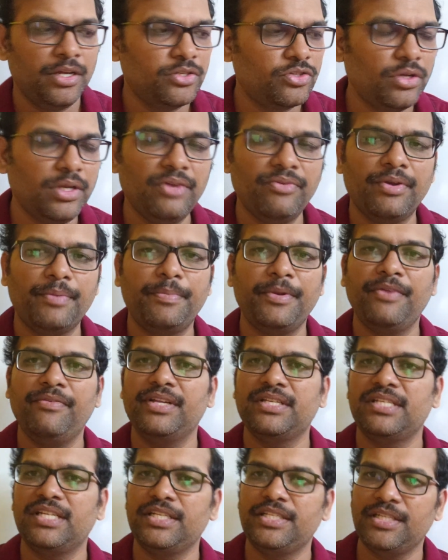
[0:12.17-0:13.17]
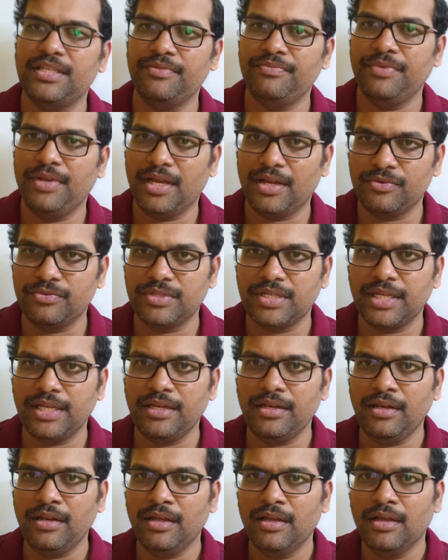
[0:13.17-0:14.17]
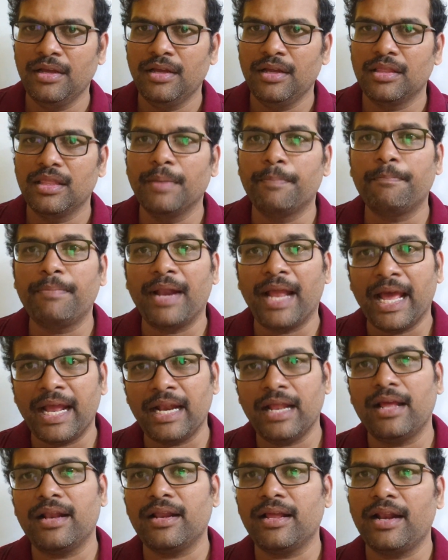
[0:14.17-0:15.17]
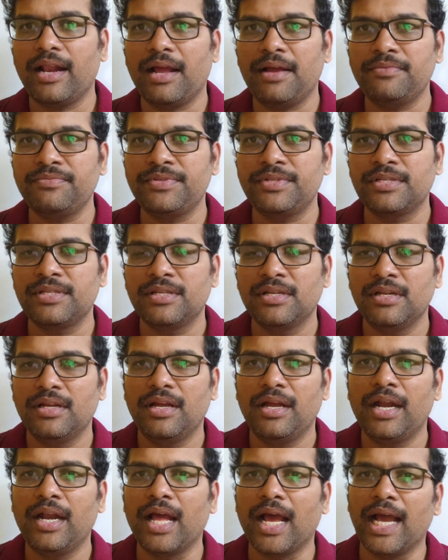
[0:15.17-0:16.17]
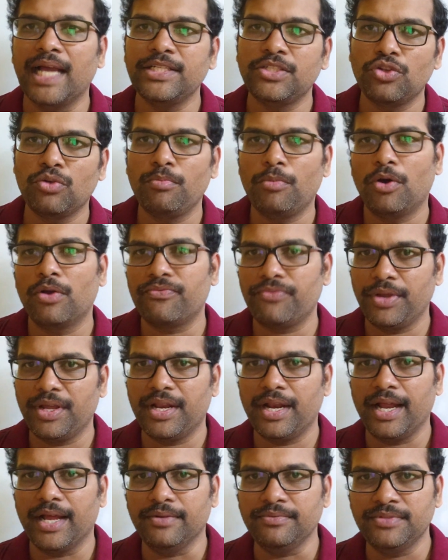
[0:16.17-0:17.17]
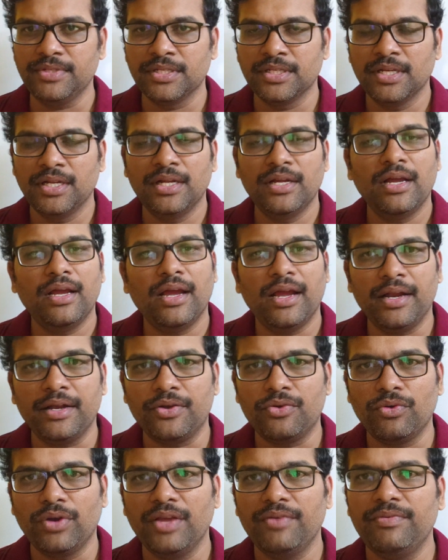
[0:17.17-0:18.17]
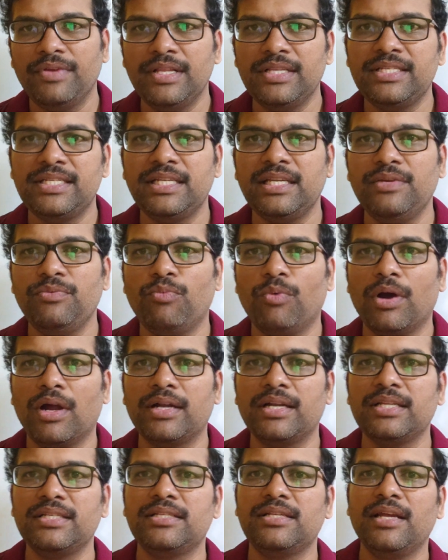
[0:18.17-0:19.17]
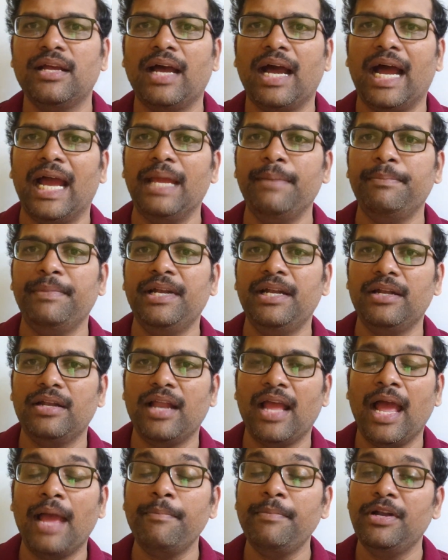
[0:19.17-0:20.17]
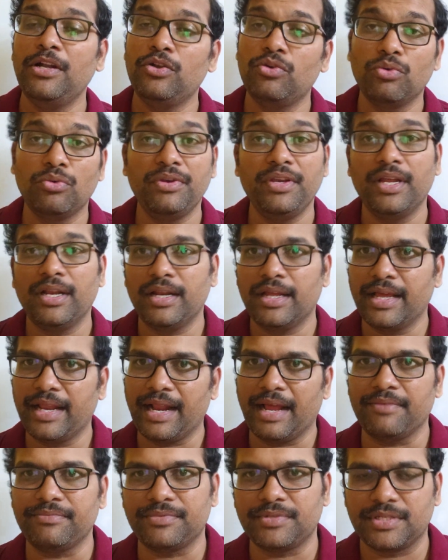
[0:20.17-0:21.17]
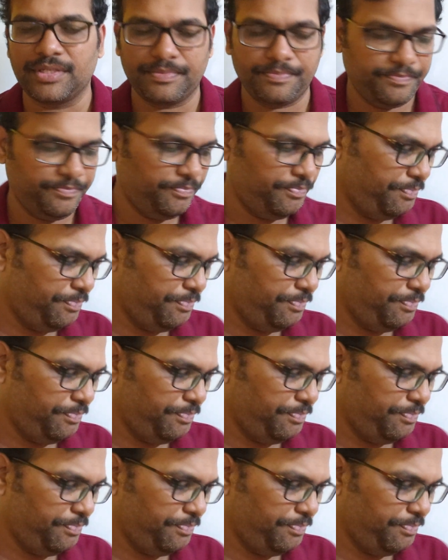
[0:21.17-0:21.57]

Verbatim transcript: So in our previous session we have seen the planar graphs and isomorphic graphs, and today we'll see what is a Hamiltonian graphs.